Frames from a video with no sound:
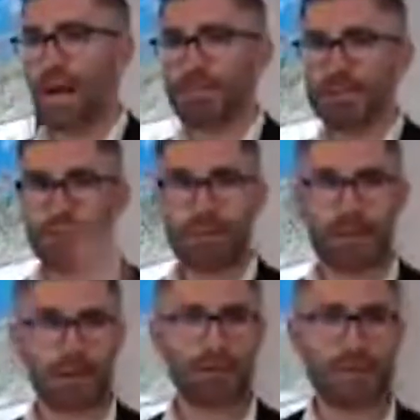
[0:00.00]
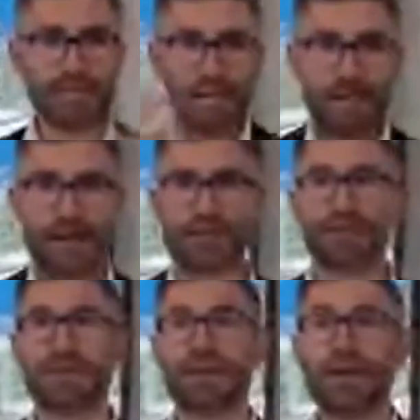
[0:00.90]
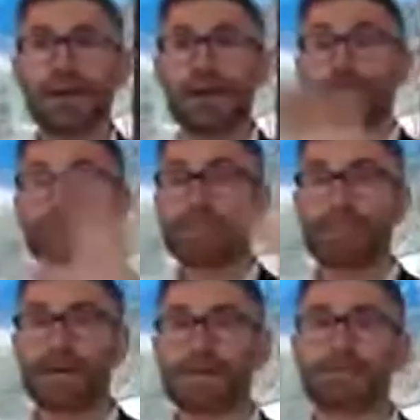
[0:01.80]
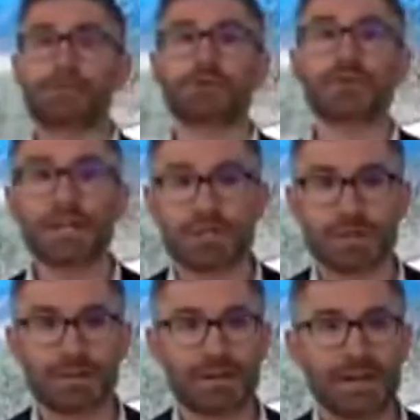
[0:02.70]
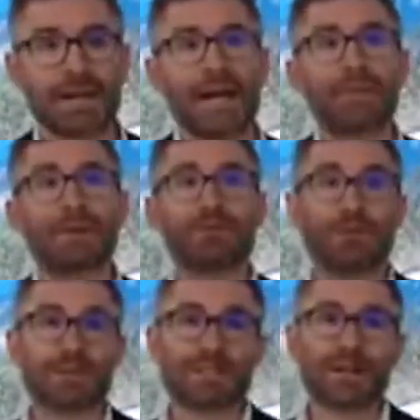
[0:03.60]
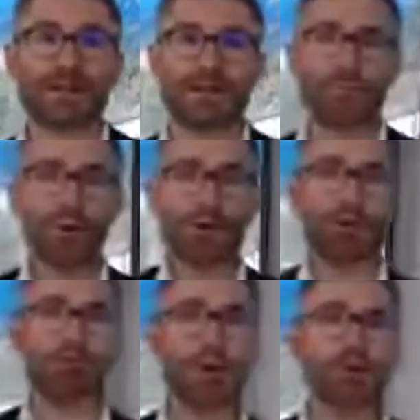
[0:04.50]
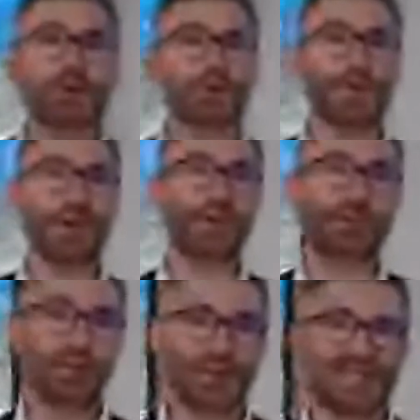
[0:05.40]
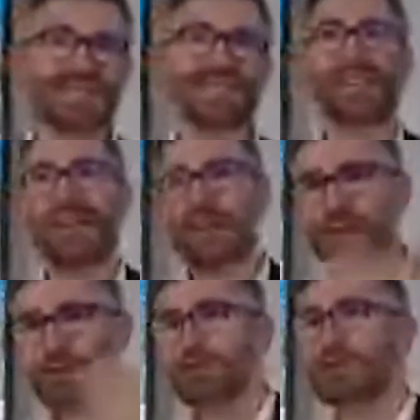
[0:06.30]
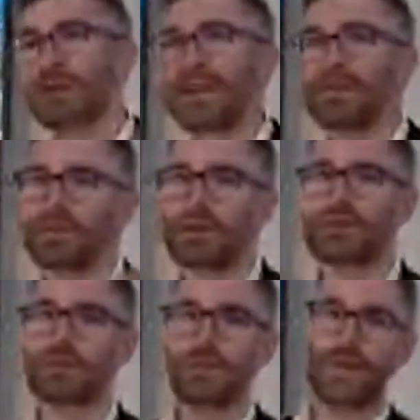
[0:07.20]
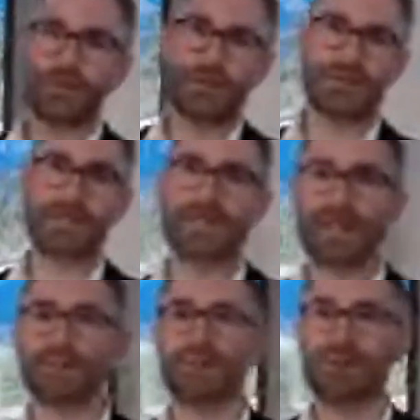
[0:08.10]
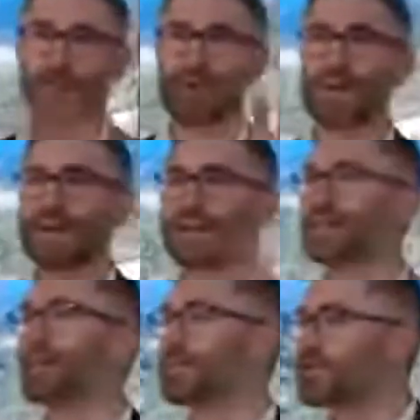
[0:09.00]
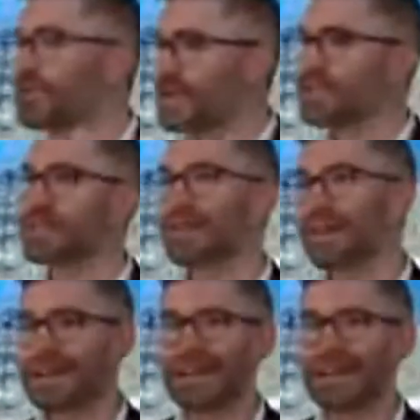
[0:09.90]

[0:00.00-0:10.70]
Absolutely, you can say that. You can make a demonstration. I mean, if you want to start, blocking roads to make your point, then usually you'll have to go to the police first and tell them, I want to make a little demonstration.